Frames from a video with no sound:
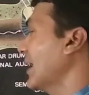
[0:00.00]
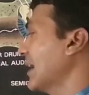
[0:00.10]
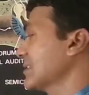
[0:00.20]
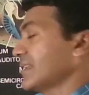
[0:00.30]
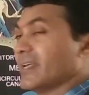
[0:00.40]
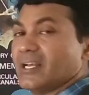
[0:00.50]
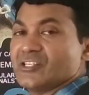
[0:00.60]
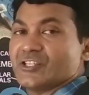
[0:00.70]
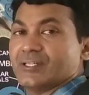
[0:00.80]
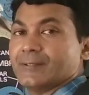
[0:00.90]

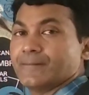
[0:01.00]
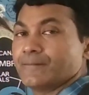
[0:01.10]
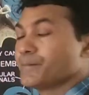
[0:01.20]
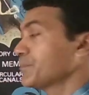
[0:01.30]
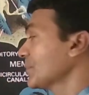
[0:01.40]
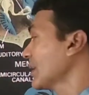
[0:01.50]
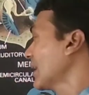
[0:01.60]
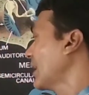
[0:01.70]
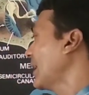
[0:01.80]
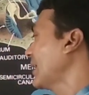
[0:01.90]
acceleration,
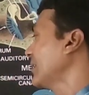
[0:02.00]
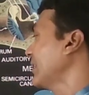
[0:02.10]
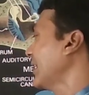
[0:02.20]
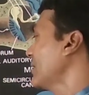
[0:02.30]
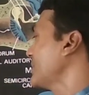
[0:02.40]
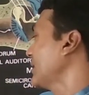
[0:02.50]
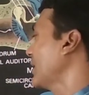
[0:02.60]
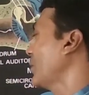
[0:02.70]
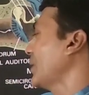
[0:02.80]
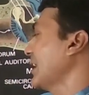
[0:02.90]
and they helps in
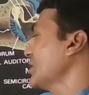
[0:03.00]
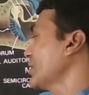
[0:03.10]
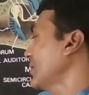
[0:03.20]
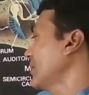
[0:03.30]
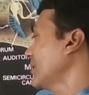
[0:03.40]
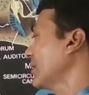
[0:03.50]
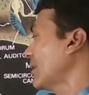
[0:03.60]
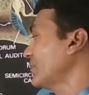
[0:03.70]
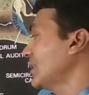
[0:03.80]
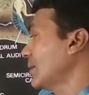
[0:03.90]
the rotation
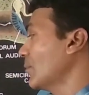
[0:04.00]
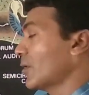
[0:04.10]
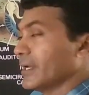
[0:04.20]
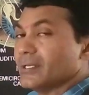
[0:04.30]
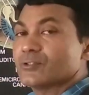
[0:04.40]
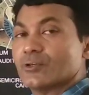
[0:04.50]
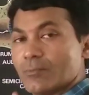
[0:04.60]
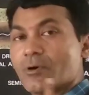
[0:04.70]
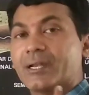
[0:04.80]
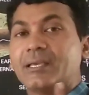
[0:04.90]
of the body. So
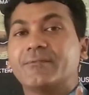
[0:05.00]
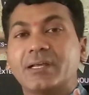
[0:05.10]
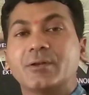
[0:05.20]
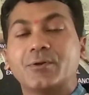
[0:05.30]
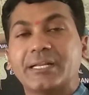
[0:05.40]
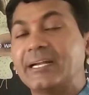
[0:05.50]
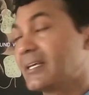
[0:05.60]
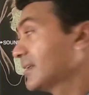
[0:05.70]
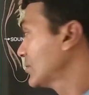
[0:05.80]
body when rotating,